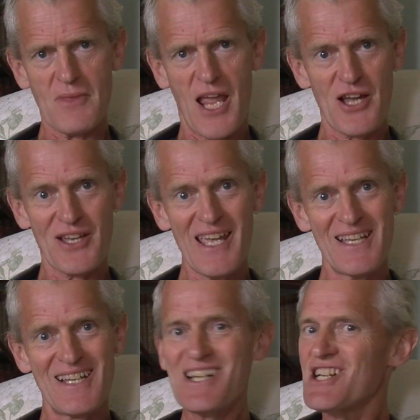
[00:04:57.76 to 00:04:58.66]
Okay,
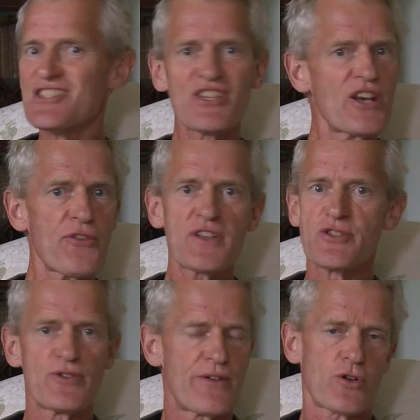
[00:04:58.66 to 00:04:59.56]
So nothing
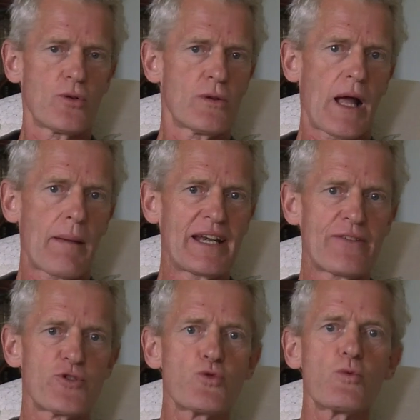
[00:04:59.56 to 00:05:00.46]
too difficult. I mean,
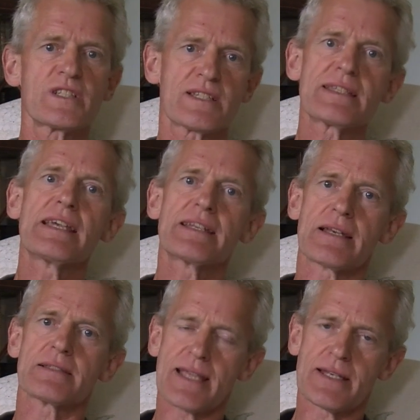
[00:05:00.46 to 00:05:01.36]
if you were to see it
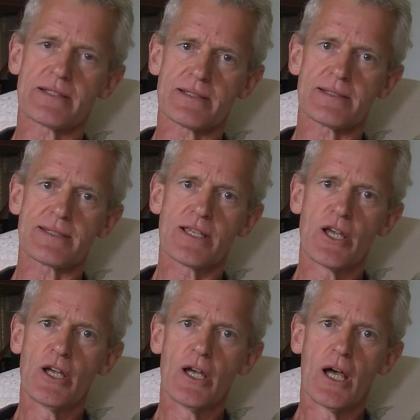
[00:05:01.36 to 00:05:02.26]
in a sentence,
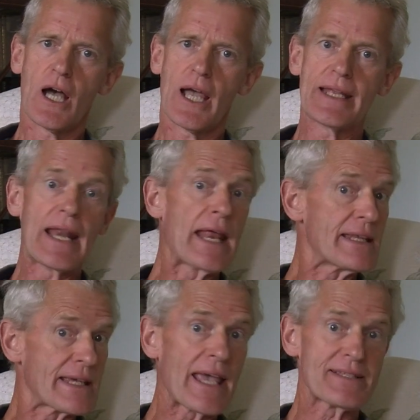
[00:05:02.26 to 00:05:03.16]
in
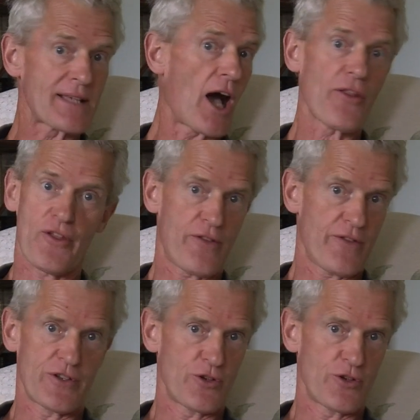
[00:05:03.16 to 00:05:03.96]
any case other than the